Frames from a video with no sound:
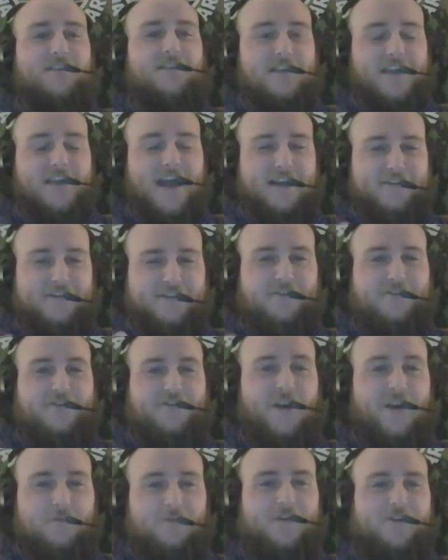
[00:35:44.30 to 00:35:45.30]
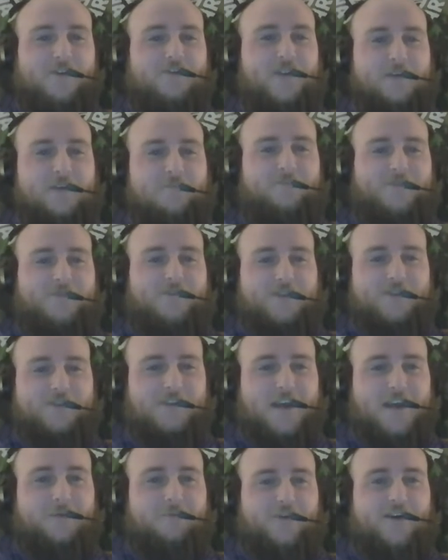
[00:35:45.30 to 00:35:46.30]
The national championship should
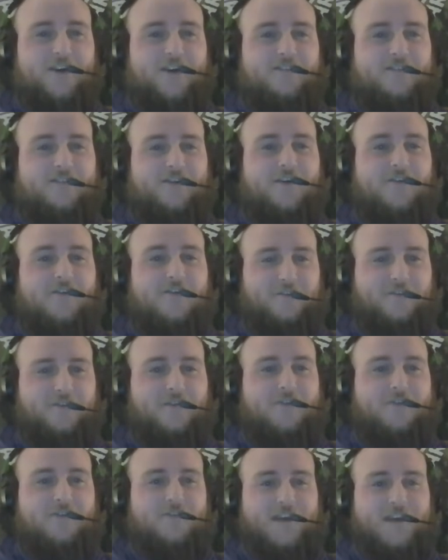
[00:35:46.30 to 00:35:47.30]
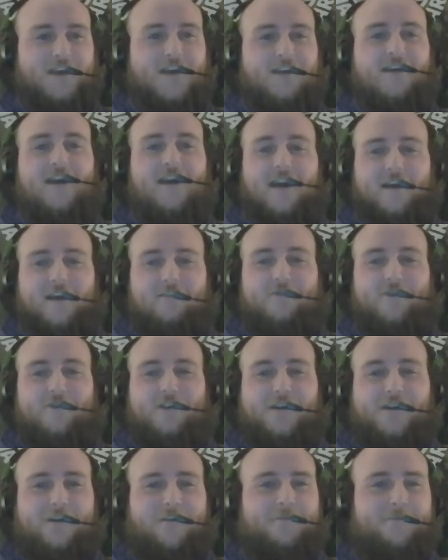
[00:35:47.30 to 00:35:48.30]
take place on New Year's Day
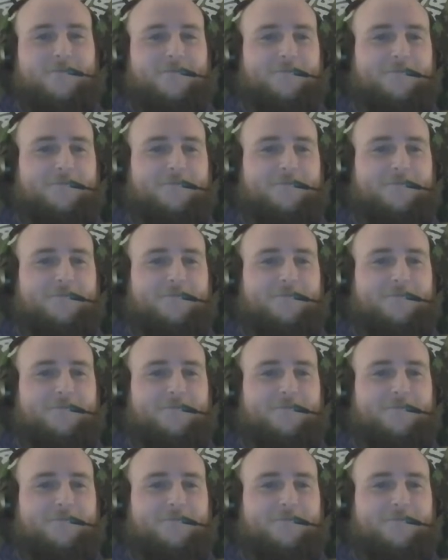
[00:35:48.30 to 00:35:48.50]
every year.